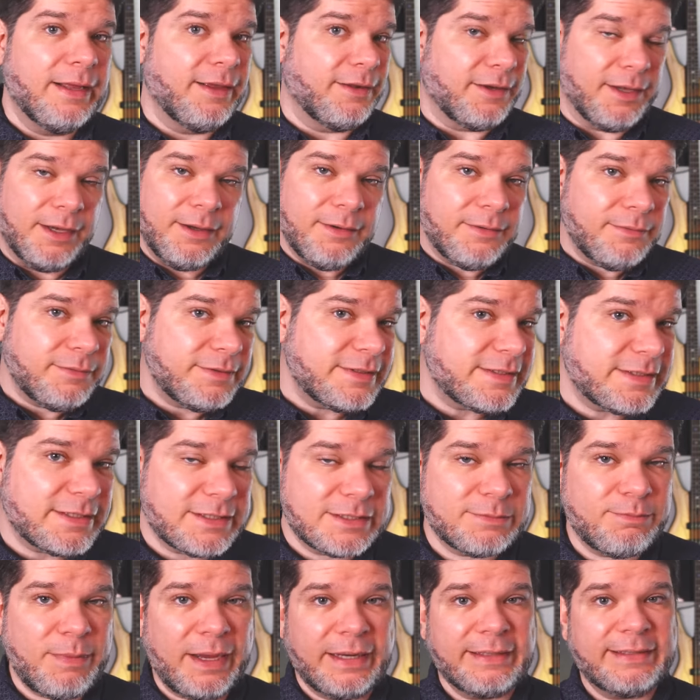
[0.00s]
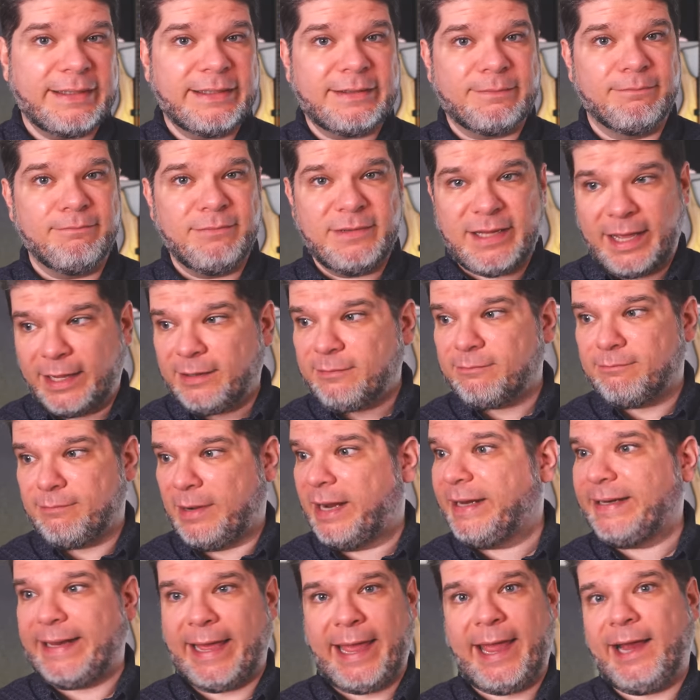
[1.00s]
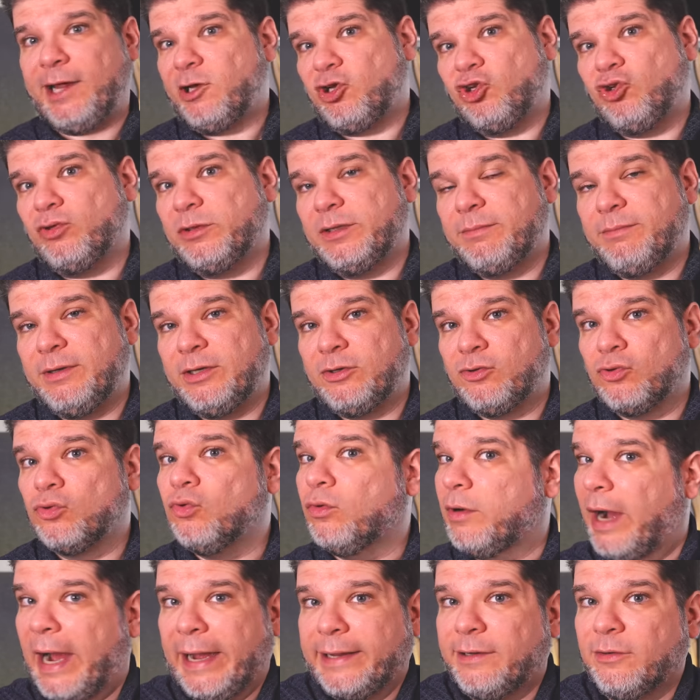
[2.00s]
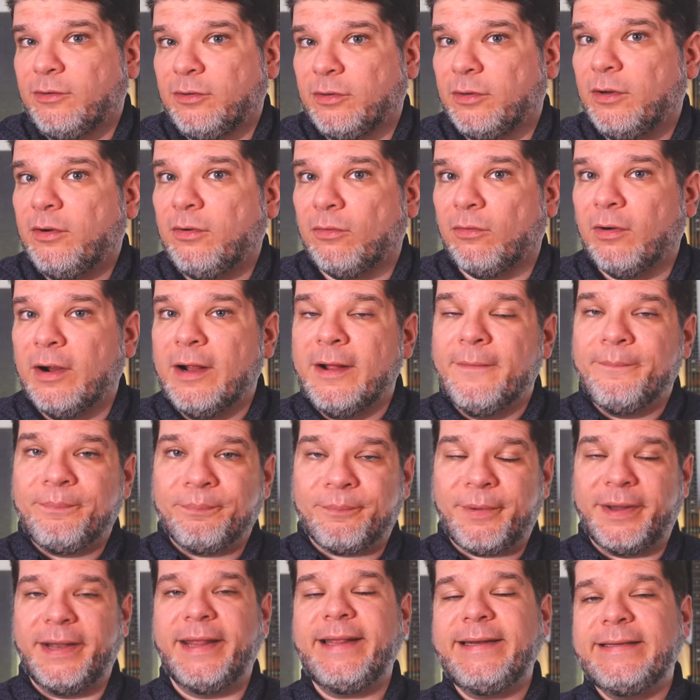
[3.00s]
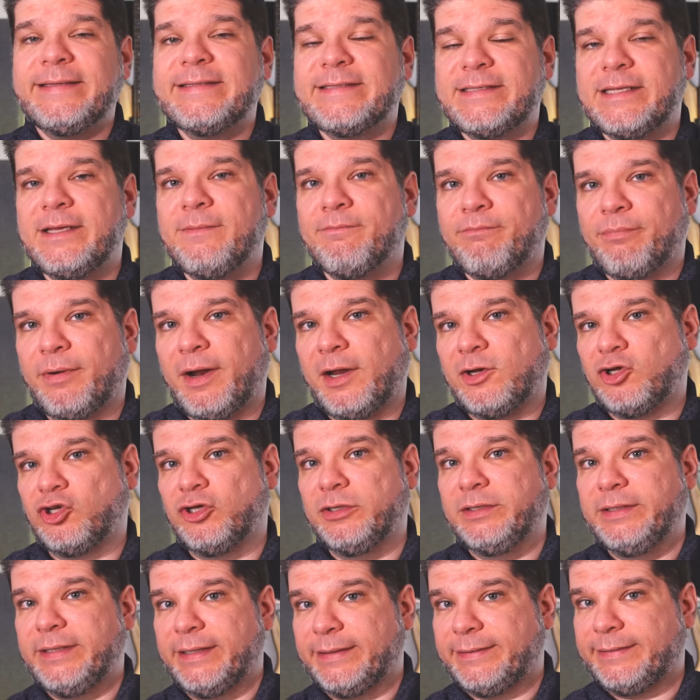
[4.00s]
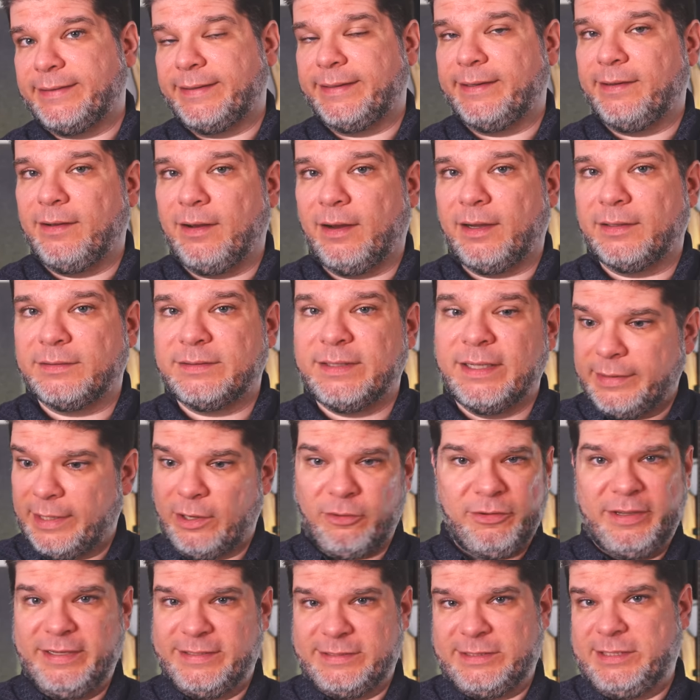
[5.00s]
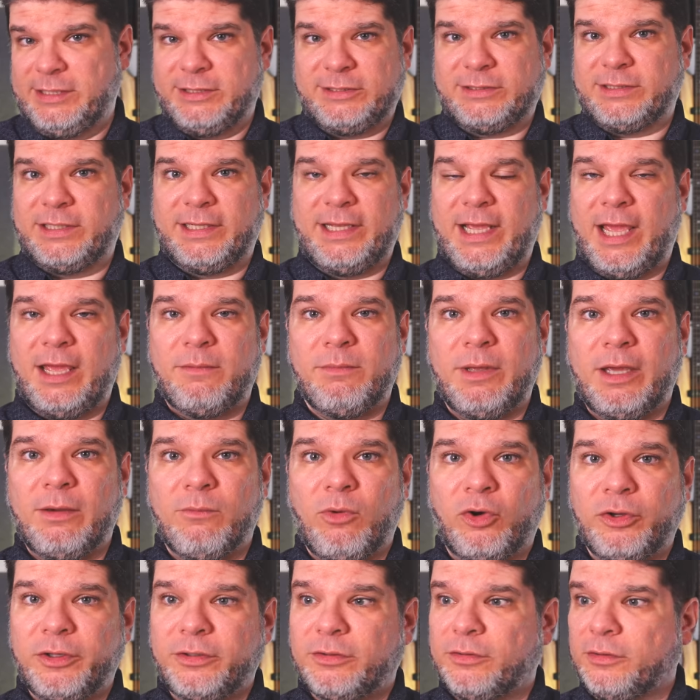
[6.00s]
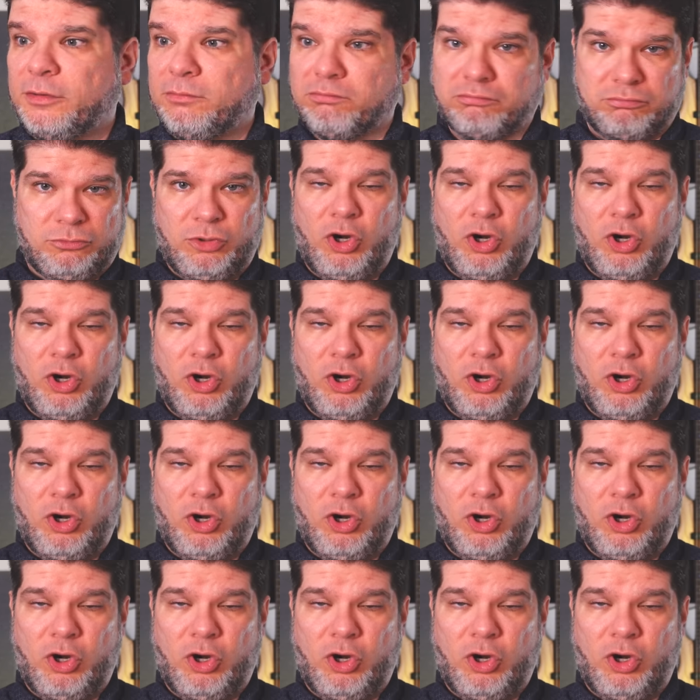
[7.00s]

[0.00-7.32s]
Now, I suspect that that might actually be true, I don't know, but that is the impression that I got. Now, is this a gaming monitor?